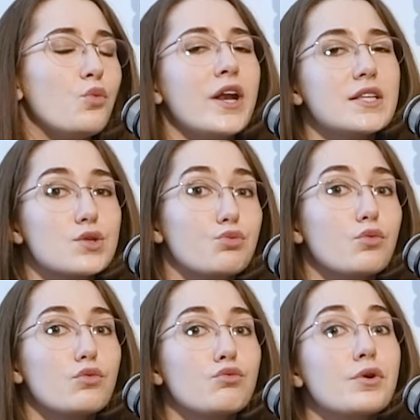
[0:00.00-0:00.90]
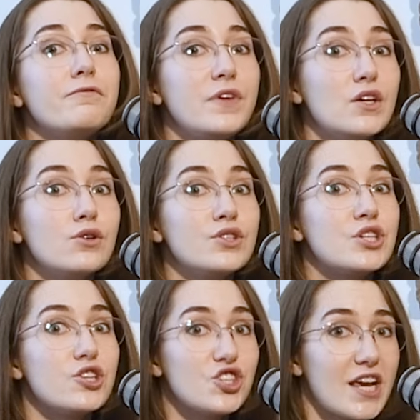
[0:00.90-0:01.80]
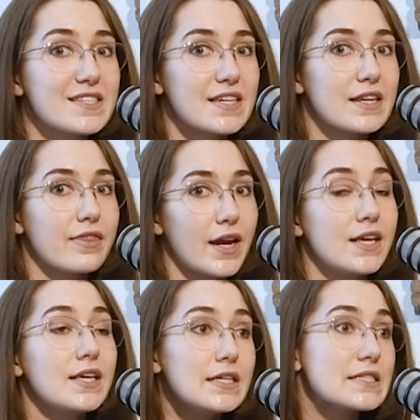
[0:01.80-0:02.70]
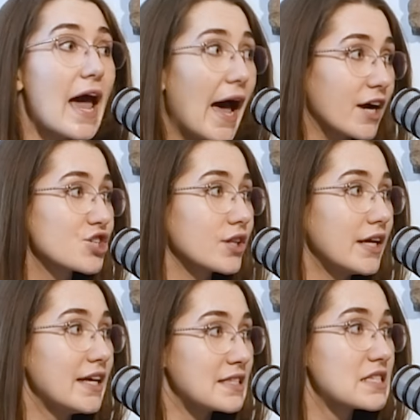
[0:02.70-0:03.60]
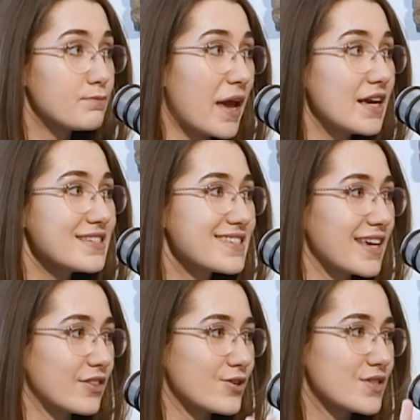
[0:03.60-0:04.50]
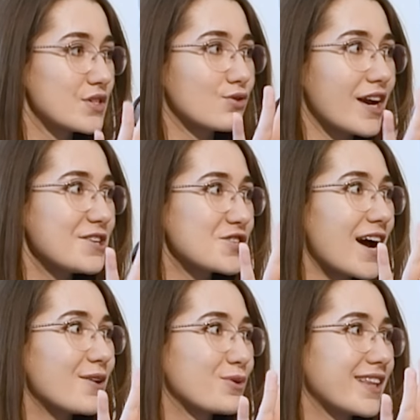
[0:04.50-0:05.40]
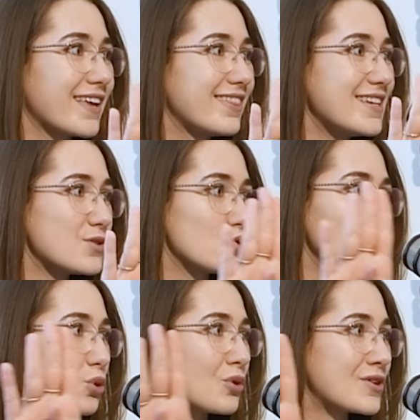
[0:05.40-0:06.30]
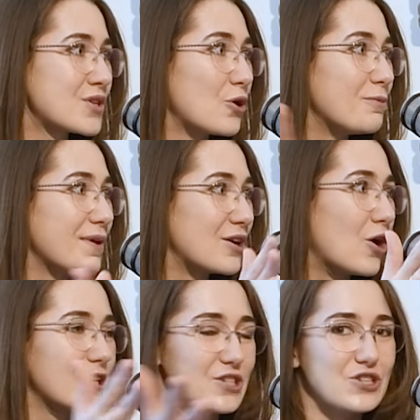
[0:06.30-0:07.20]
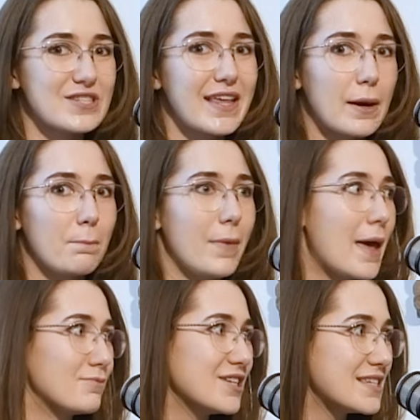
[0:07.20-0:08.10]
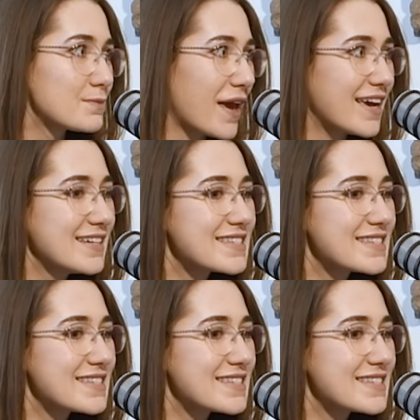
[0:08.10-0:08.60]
it's revealed to Jason that he's actually in space, like there's this great shot where like these doors open onto just like empty space.